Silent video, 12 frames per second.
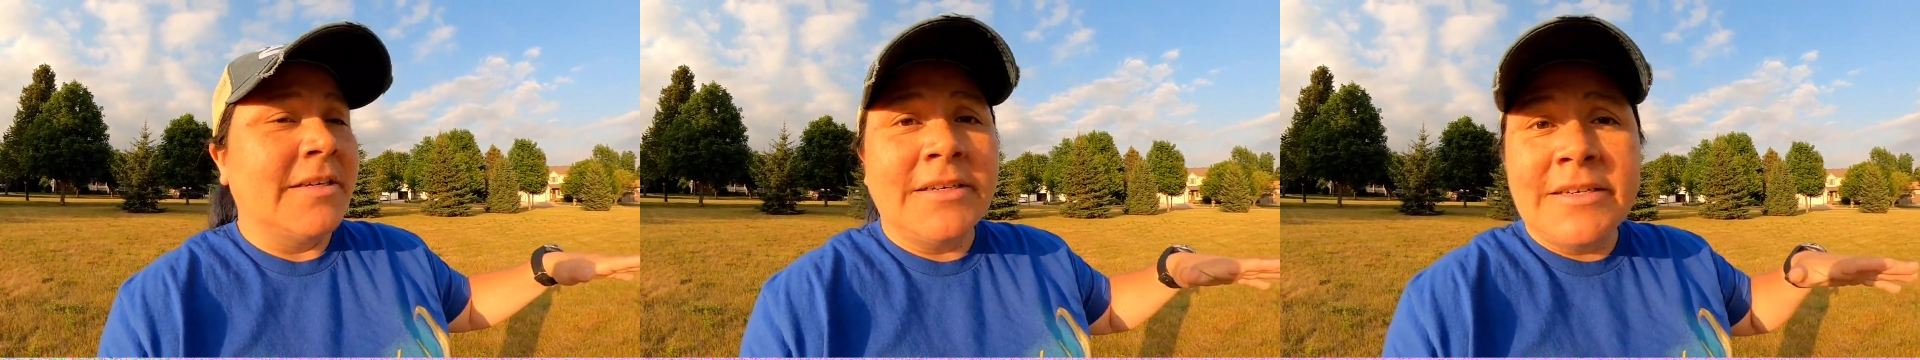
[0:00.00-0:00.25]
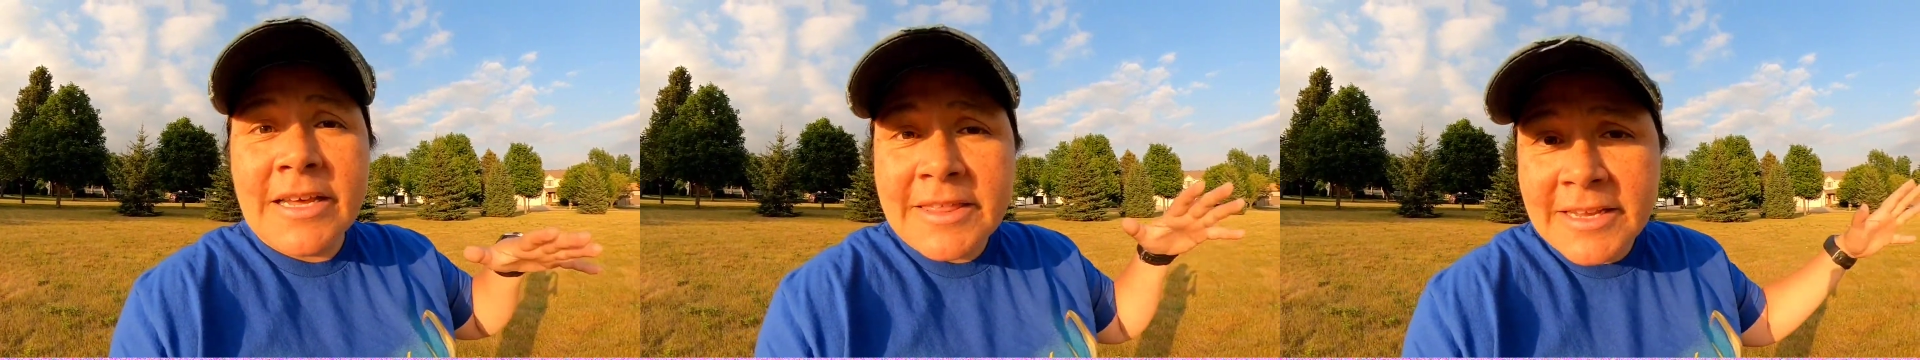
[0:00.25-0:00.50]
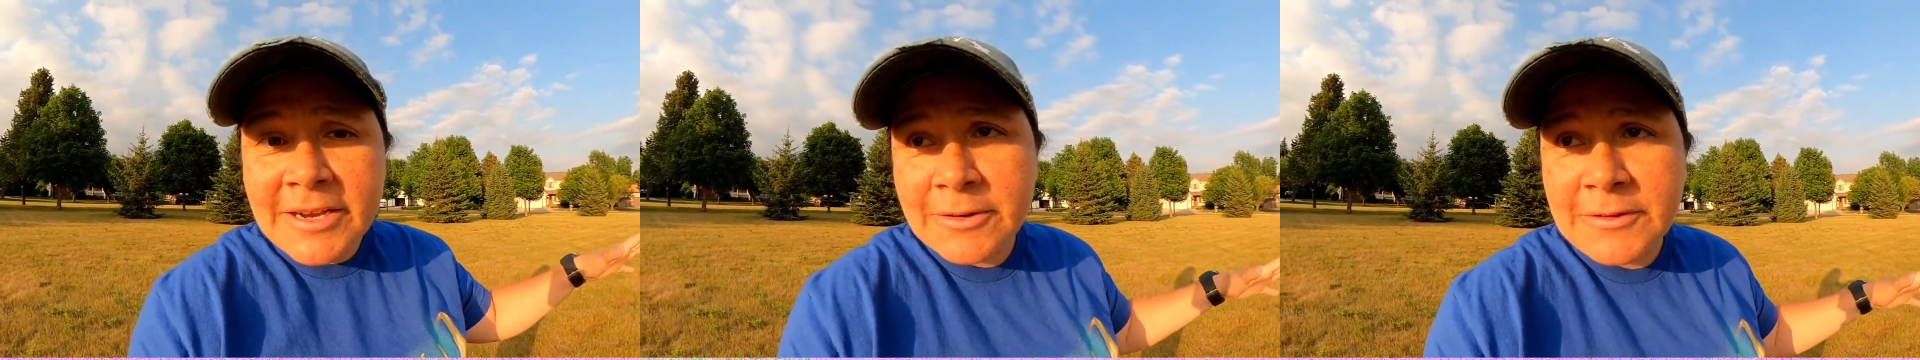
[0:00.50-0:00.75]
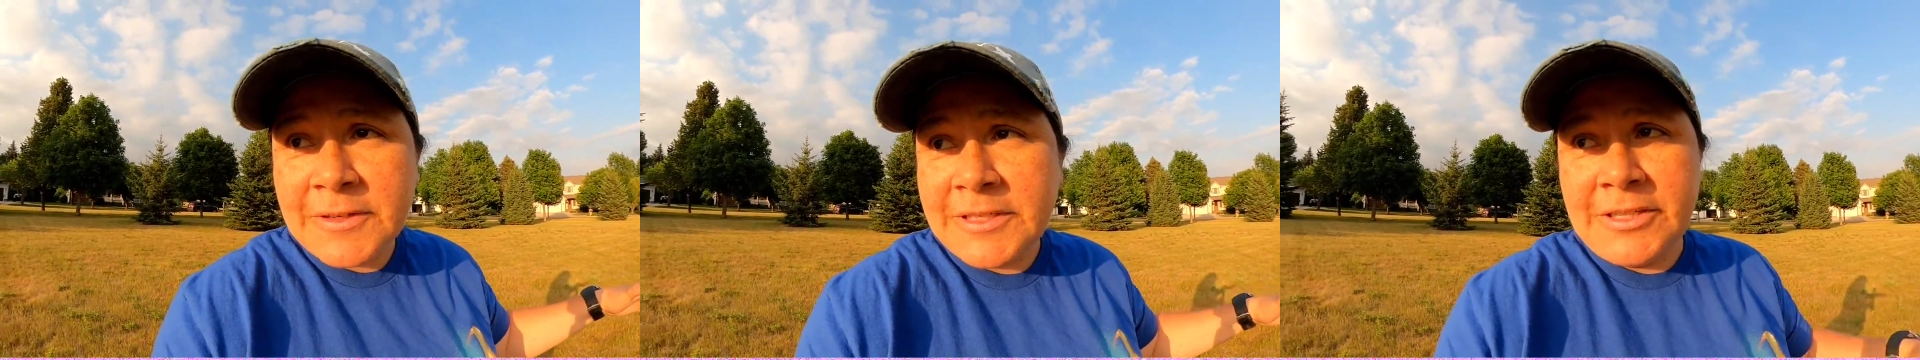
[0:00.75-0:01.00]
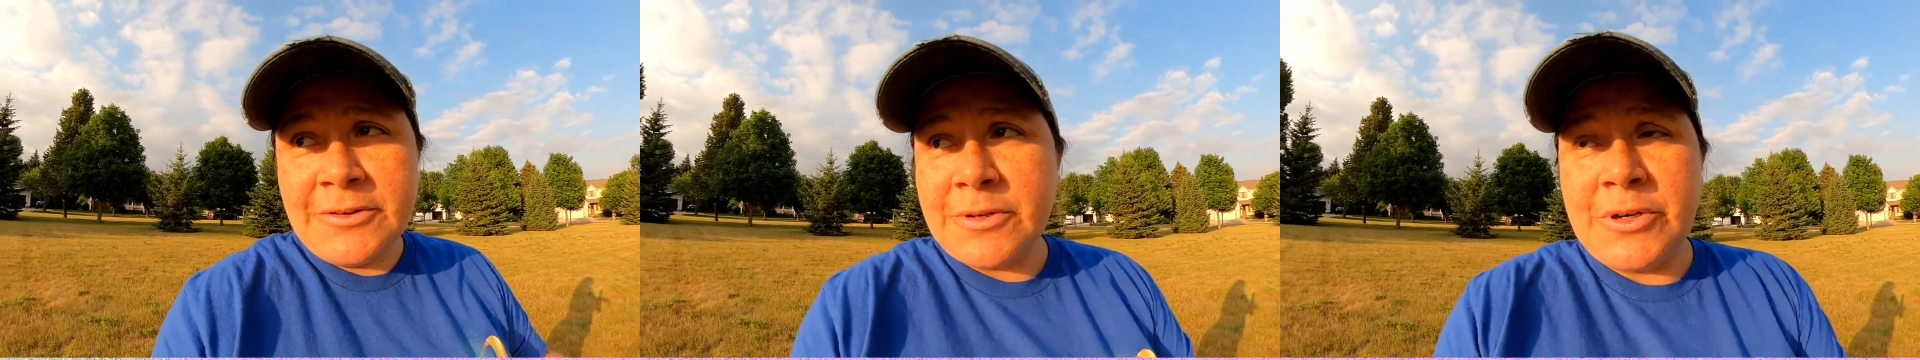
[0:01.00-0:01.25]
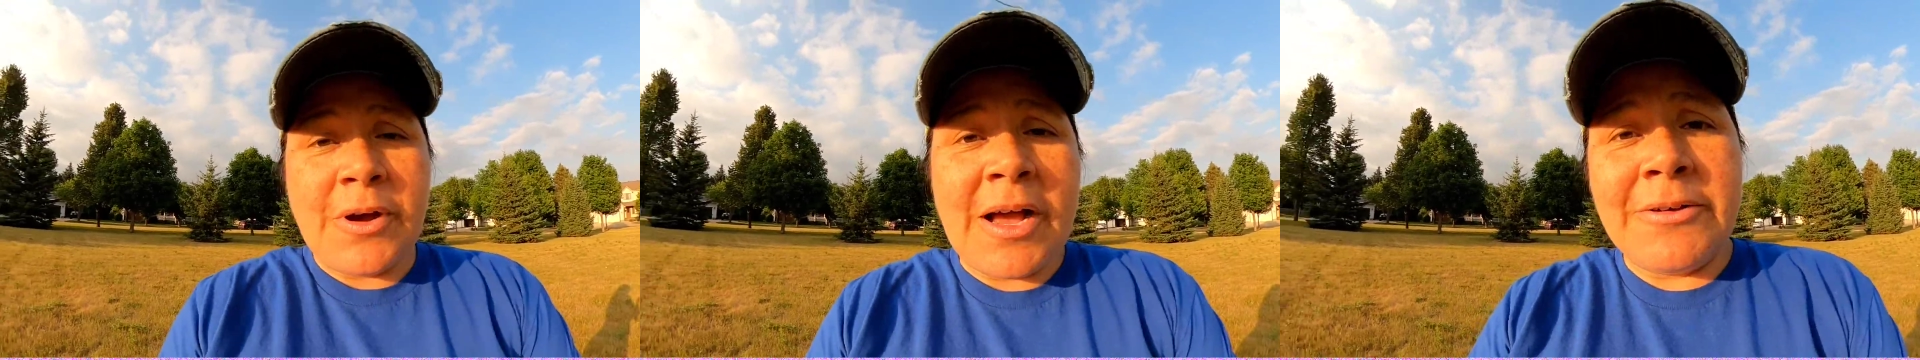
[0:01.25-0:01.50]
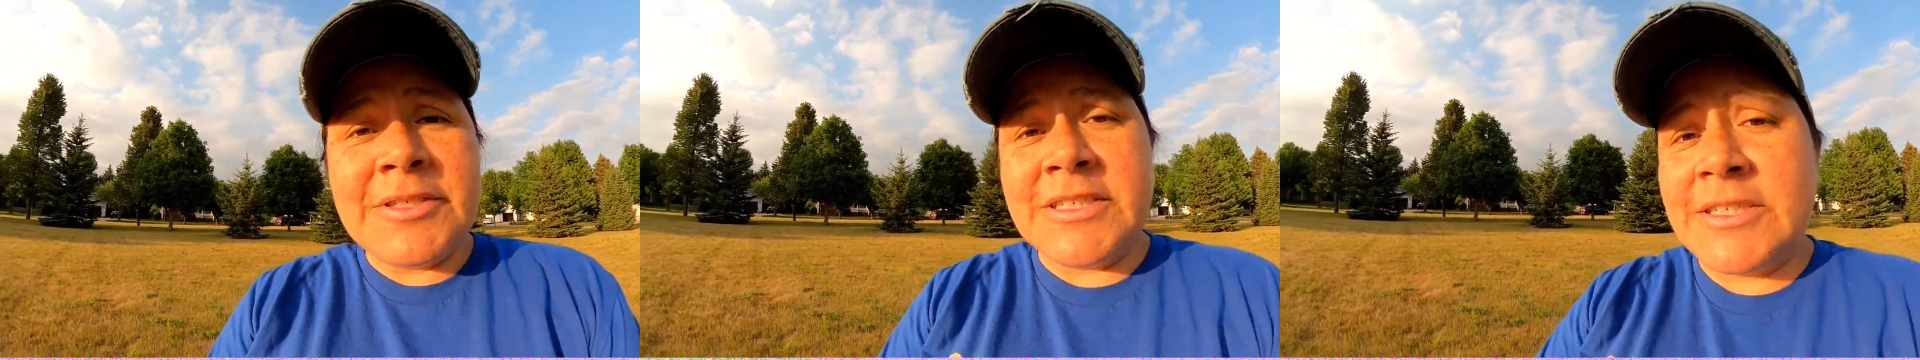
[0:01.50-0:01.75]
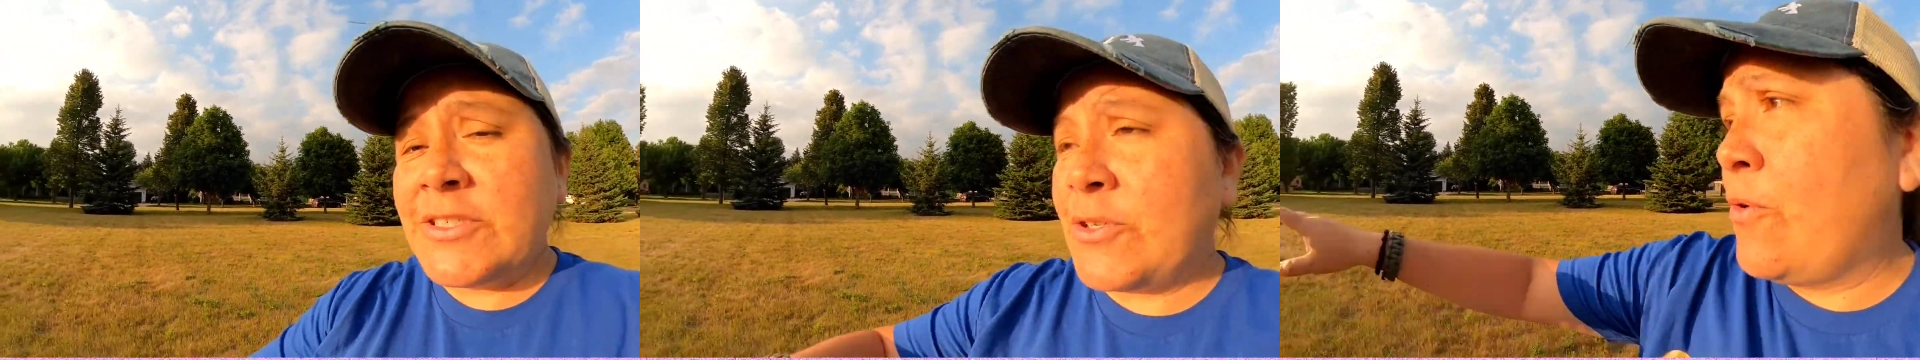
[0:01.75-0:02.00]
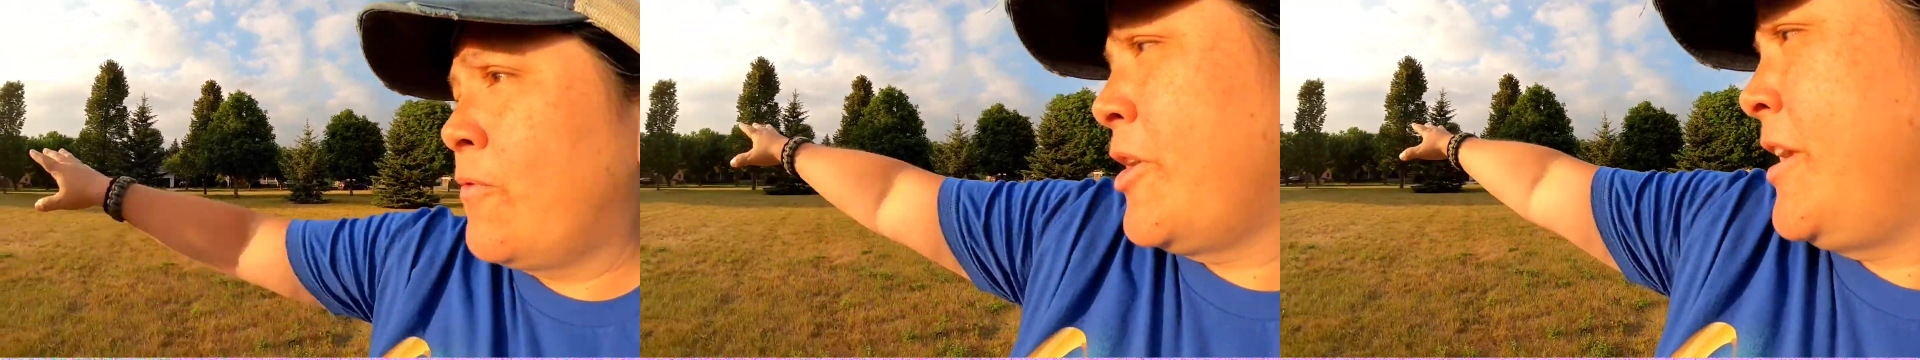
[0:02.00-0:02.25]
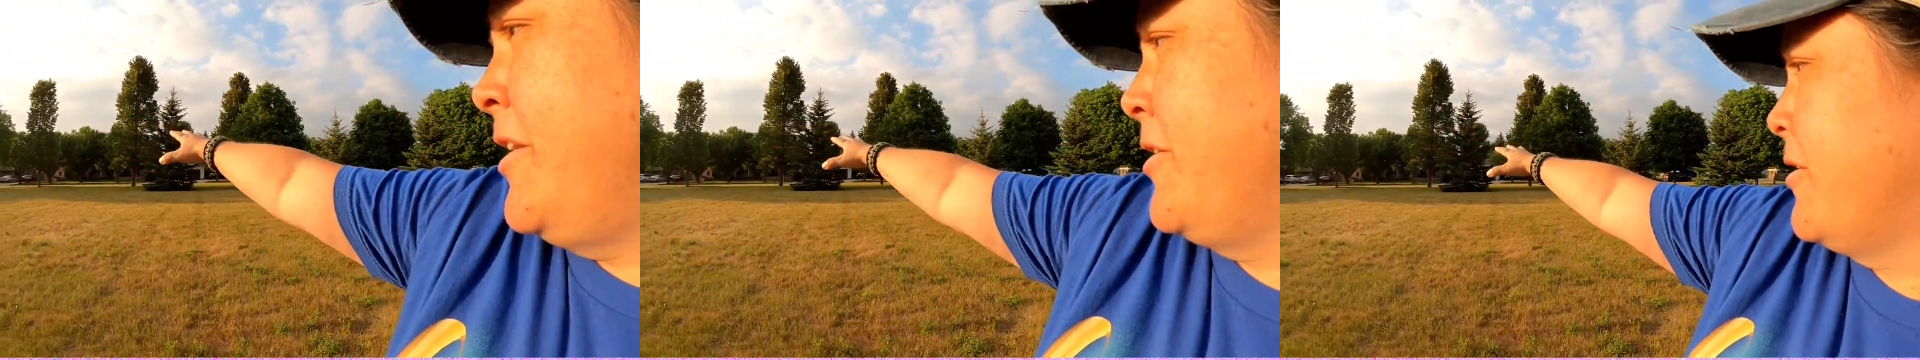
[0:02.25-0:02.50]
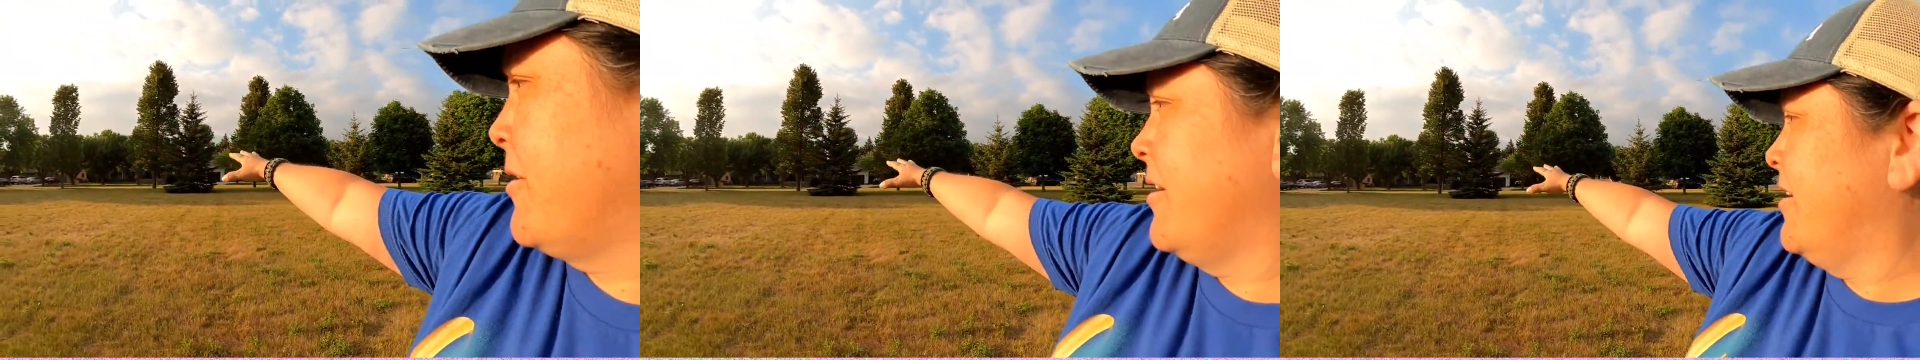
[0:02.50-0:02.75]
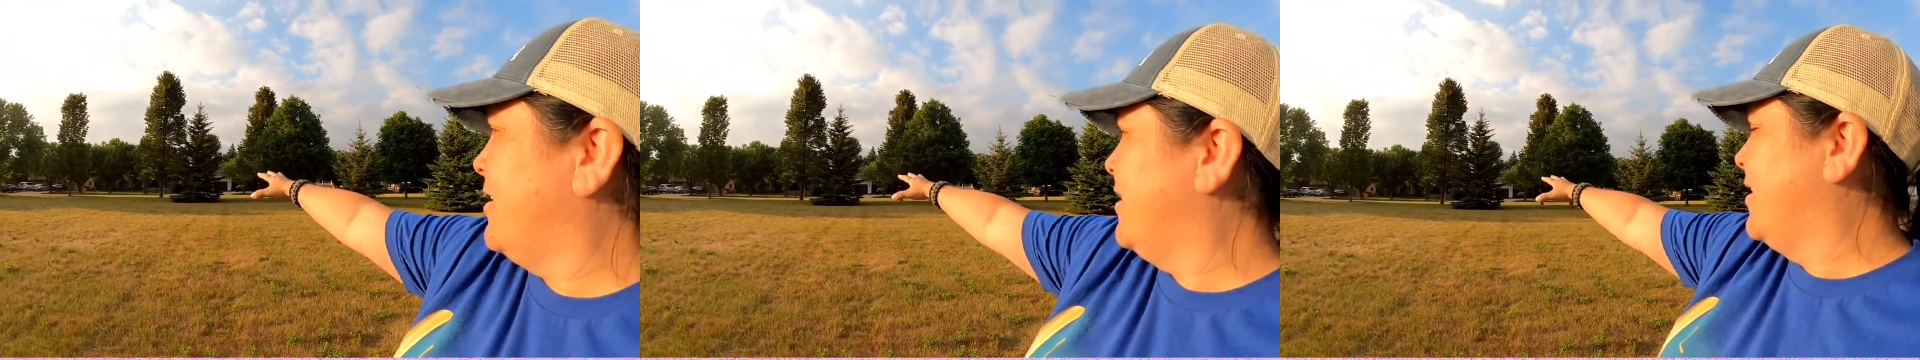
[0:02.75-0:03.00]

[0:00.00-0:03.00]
nothing here was filled in. There were no houses over here.